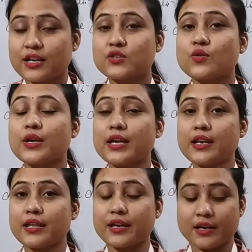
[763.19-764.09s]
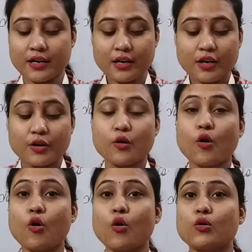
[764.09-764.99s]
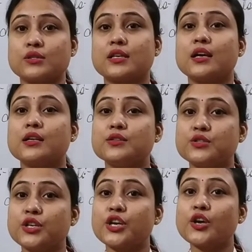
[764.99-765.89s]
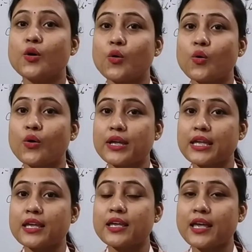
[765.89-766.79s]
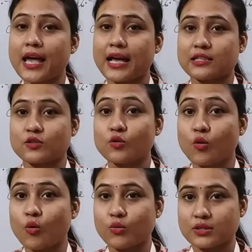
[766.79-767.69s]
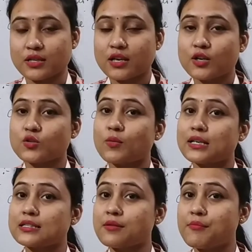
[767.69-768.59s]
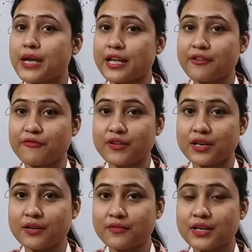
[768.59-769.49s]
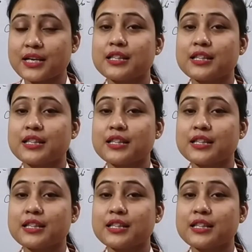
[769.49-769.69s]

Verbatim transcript: So in here goes G-O-E-S goes. So what is the main verb?